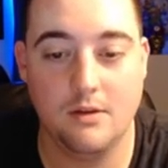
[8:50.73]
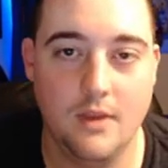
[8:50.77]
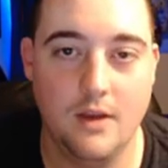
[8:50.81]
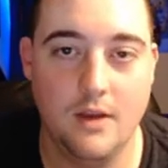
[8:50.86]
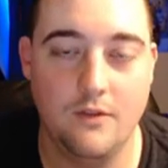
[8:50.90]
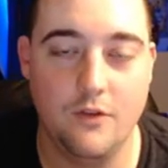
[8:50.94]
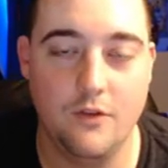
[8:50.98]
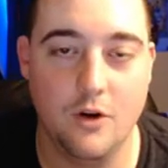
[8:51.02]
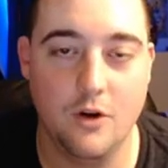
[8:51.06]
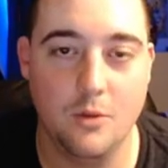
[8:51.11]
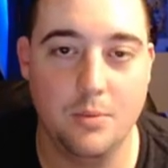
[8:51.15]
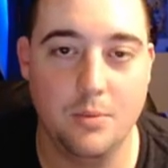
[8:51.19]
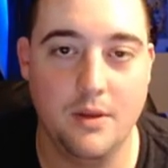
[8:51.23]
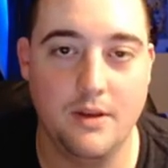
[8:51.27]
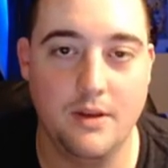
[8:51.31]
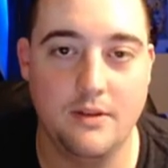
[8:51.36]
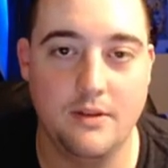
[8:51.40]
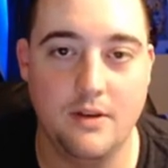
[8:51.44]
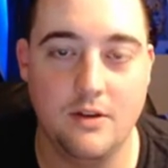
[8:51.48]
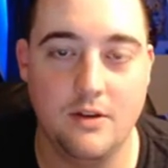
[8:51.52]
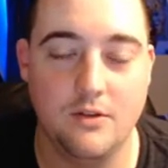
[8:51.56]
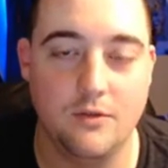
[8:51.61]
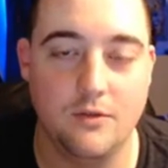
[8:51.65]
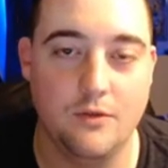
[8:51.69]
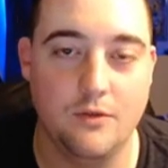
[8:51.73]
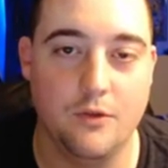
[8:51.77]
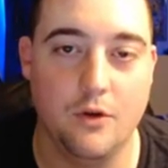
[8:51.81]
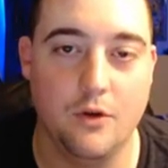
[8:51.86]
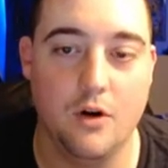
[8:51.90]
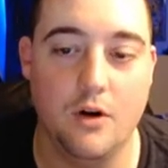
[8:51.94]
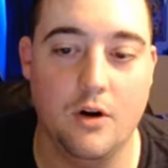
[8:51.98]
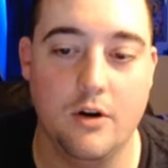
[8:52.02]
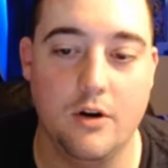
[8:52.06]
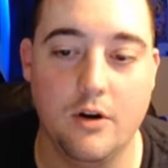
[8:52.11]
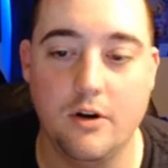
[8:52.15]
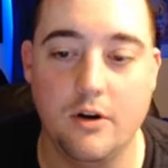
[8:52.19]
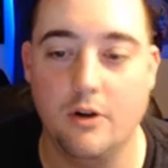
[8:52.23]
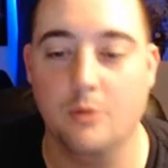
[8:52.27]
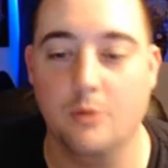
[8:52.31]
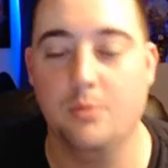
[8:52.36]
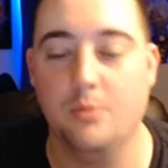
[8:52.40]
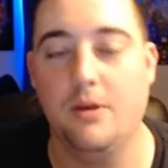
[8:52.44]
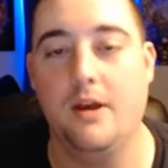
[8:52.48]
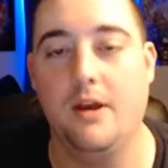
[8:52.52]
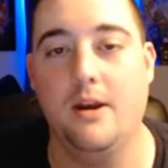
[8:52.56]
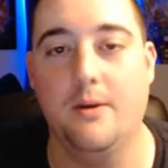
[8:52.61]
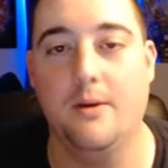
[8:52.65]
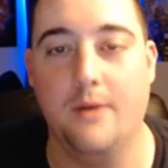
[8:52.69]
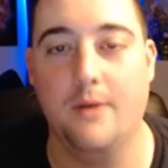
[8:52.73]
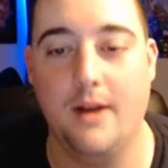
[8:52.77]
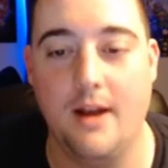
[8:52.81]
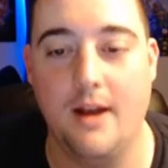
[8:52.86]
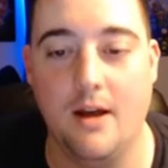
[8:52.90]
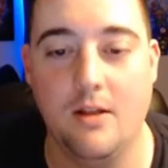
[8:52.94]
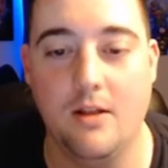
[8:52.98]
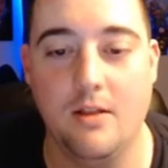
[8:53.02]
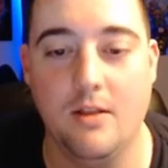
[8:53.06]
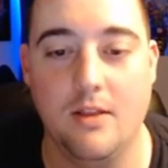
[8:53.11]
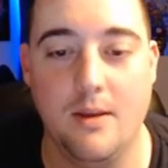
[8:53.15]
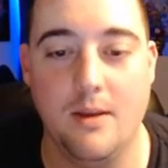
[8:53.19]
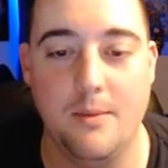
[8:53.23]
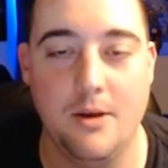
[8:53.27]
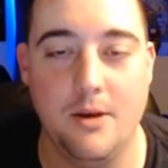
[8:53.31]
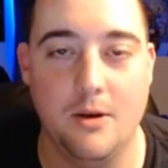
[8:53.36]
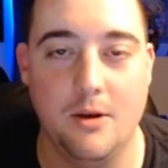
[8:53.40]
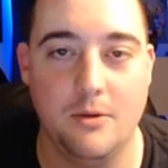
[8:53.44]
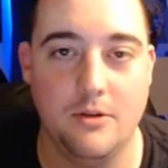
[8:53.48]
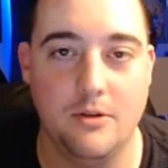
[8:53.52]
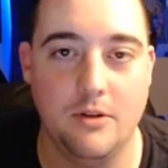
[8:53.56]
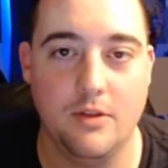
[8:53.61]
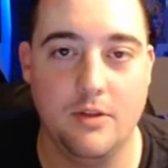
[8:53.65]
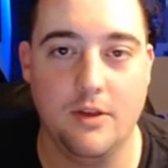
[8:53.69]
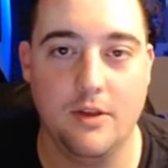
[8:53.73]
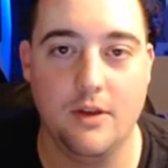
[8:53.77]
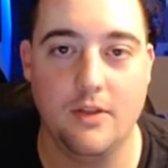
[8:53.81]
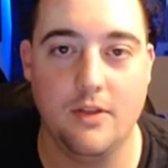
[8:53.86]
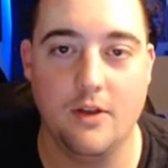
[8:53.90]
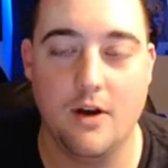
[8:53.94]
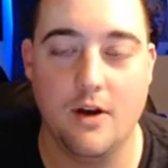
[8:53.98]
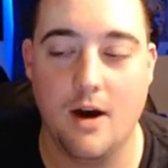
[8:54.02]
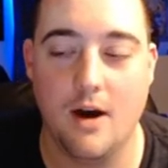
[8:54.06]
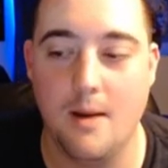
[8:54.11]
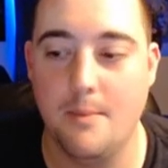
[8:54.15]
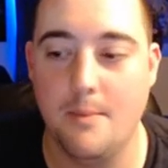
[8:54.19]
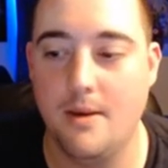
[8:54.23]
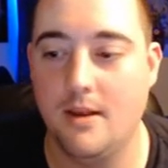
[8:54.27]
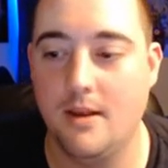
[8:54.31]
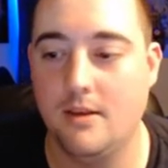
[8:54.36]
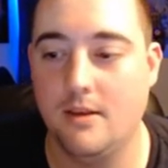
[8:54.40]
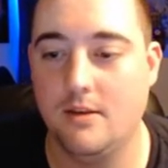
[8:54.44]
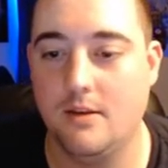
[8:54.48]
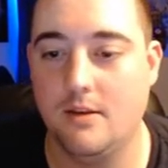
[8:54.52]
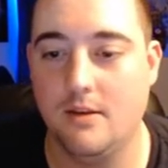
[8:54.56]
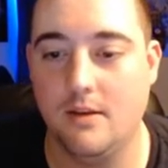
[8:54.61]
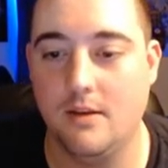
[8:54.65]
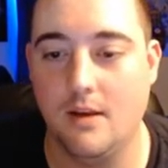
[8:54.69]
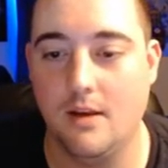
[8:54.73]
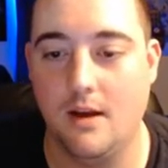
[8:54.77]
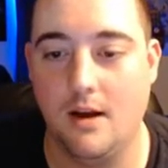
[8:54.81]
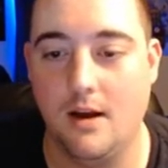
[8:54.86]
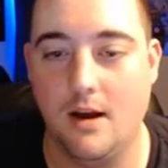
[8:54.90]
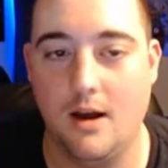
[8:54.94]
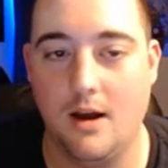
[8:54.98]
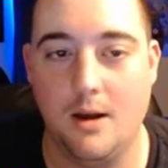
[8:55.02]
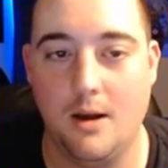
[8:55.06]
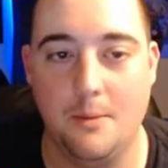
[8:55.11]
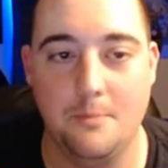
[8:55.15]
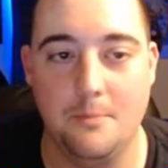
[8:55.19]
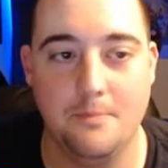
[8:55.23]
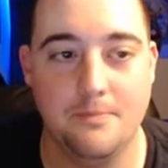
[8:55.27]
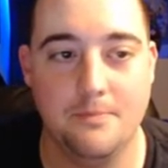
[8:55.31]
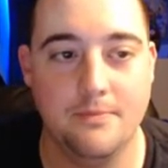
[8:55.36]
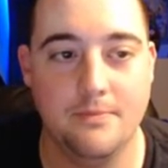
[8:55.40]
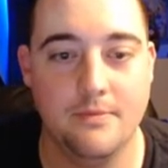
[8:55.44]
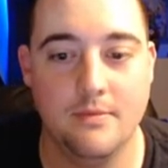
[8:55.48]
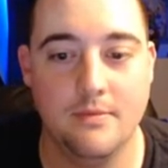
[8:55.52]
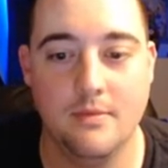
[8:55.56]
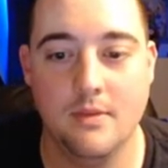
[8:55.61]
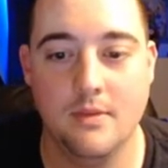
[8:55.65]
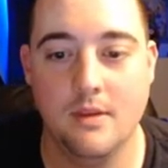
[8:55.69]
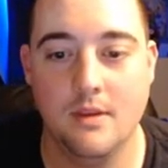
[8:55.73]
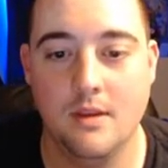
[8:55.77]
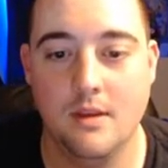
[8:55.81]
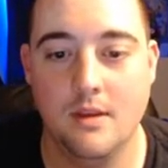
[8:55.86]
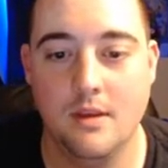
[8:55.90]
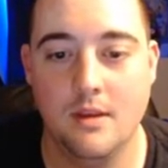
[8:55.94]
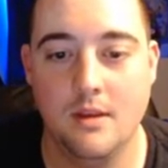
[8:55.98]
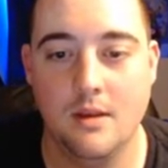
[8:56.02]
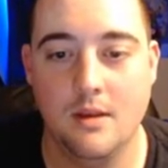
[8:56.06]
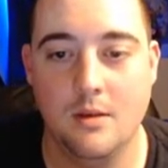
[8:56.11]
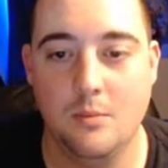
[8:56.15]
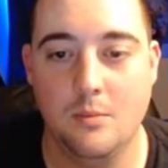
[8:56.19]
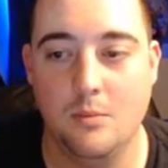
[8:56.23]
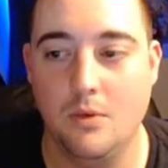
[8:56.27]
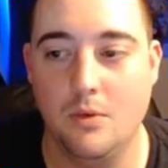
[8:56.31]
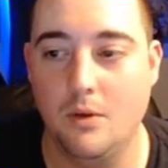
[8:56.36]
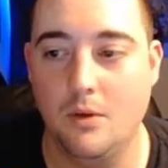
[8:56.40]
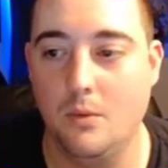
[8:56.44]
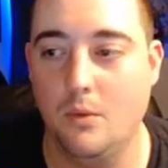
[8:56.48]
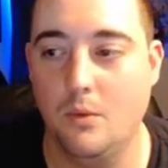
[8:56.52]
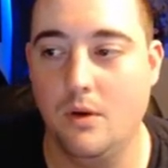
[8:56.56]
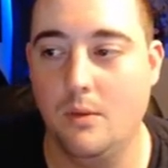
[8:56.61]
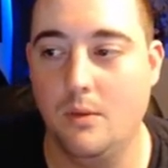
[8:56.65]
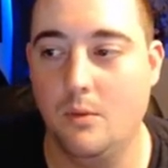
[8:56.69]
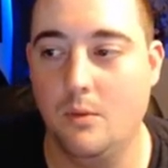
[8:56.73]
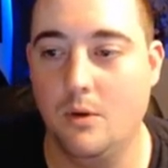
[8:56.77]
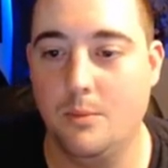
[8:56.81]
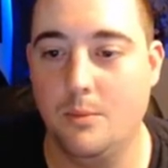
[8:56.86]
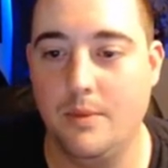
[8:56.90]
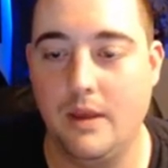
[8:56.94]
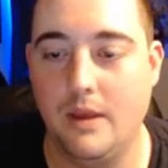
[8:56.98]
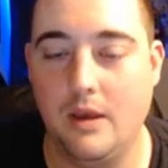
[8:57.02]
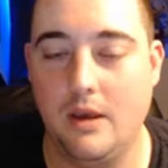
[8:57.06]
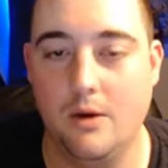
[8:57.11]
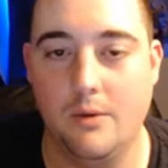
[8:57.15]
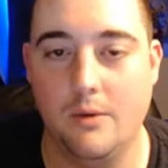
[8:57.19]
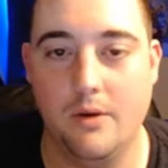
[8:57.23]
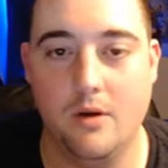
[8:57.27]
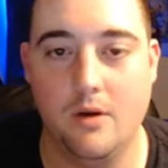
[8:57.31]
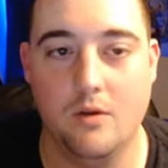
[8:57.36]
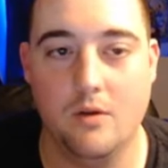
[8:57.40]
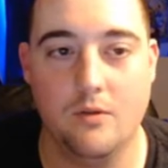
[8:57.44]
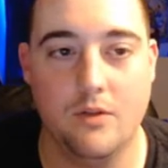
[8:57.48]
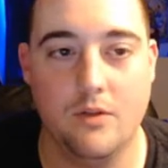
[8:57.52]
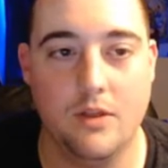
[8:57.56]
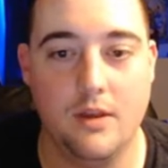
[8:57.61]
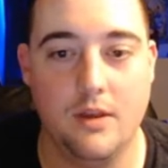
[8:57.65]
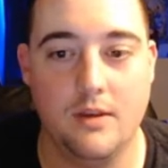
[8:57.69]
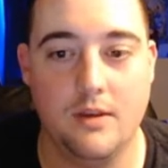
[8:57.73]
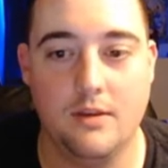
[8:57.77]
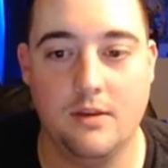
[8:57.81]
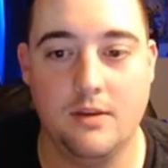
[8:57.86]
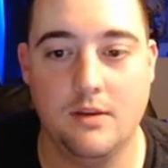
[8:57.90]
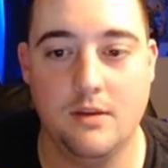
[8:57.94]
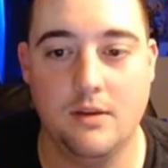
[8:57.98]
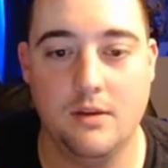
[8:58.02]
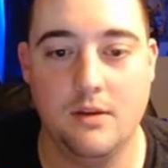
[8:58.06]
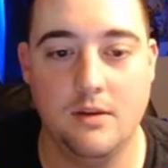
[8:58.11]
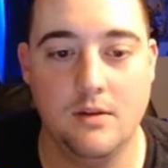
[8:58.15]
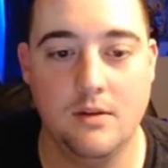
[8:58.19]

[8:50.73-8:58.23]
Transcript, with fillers: If you're a PlayStation 4 owner and you're playing it right now, let me know what you think in the comments. But we will be going over this